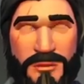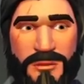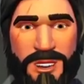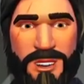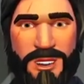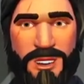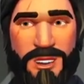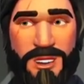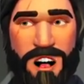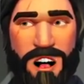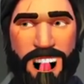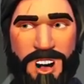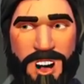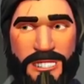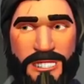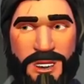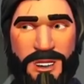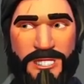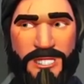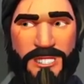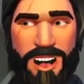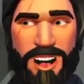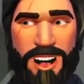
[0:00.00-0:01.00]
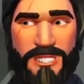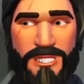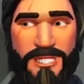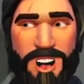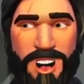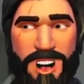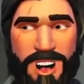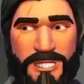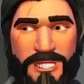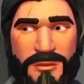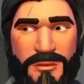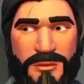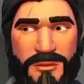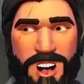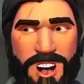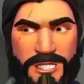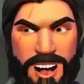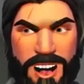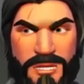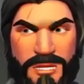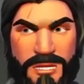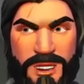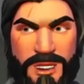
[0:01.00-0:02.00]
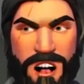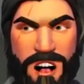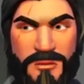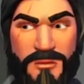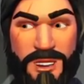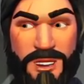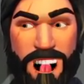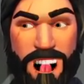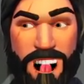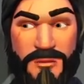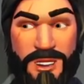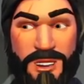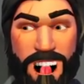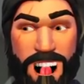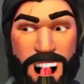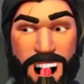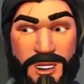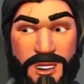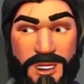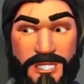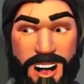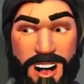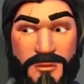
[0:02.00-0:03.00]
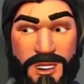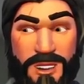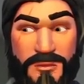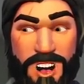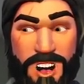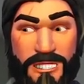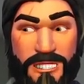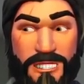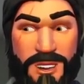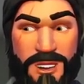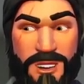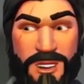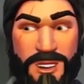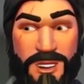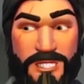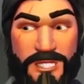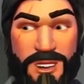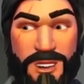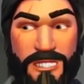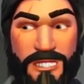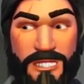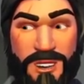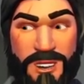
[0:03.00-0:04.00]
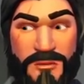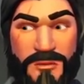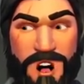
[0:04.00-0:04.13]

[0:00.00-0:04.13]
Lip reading: You need to watch how you talk to me, okay? I put fear in people's faces. Everybody's scared of me when they see